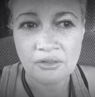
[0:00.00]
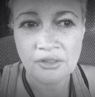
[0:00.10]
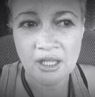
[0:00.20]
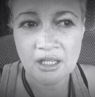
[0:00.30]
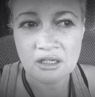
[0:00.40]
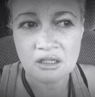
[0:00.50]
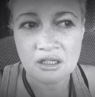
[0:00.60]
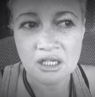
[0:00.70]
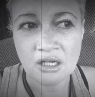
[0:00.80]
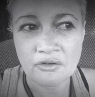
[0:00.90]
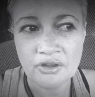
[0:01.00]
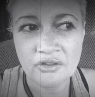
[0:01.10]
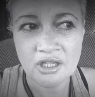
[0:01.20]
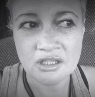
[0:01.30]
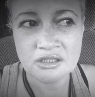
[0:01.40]
that
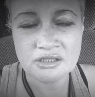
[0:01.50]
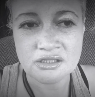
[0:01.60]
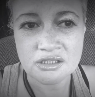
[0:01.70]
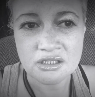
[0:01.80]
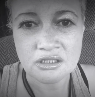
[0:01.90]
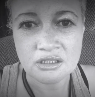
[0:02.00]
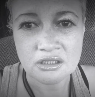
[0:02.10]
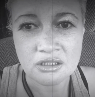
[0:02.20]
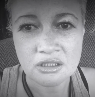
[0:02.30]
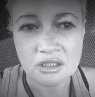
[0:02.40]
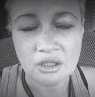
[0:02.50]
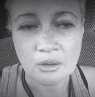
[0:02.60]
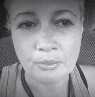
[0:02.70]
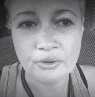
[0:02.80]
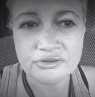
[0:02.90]
everything is
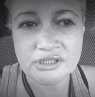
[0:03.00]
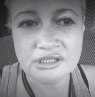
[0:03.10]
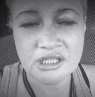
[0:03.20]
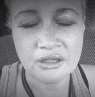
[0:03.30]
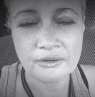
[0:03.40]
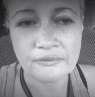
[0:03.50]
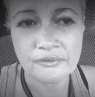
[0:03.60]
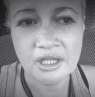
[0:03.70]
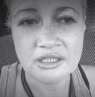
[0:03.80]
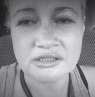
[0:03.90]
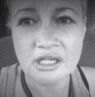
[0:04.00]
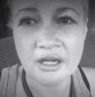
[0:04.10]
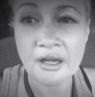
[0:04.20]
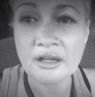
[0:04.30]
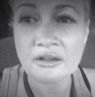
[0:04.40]
positive and
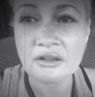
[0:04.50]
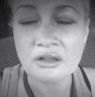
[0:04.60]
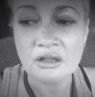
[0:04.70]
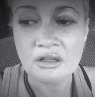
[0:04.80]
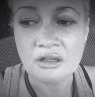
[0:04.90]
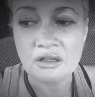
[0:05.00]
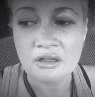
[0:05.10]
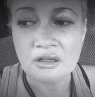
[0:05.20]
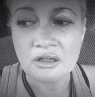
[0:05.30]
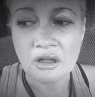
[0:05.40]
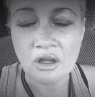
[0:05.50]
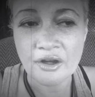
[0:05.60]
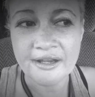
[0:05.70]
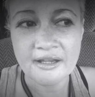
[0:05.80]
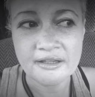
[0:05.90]
dark
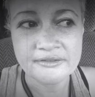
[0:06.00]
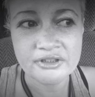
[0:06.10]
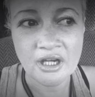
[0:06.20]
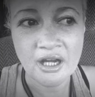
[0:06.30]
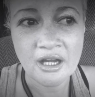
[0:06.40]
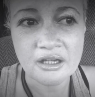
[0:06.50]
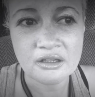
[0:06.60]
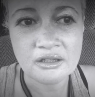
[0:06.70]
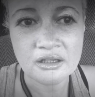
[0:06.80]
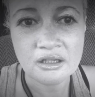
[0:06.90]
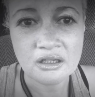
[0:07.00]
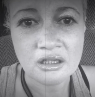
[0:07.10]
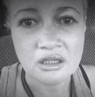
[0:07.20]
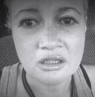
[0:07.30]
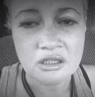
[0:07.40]
light and dark
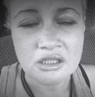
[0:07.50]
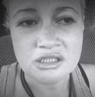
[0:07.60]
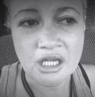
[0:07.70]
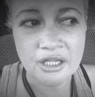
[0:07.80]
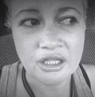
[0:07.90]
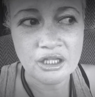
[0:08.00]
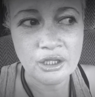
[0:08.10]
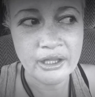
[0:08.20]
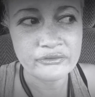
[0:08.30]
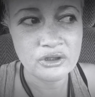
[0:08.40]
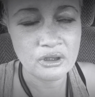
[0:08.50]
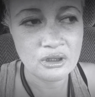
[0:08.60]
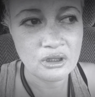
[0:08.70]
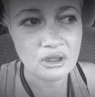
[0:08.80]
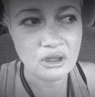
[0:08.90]
so you have
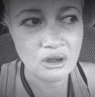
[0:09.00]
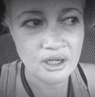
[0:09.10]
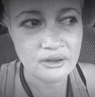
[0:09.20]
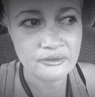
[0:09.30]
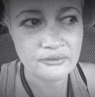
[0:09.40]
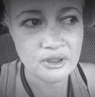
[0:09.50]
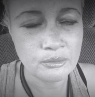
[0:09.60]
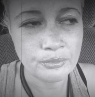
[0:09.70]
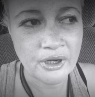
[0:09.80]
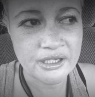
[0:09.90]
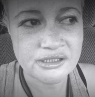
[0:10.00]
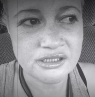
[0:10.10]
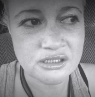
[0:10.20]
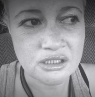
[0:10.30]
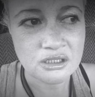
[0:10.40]
to kind of embrace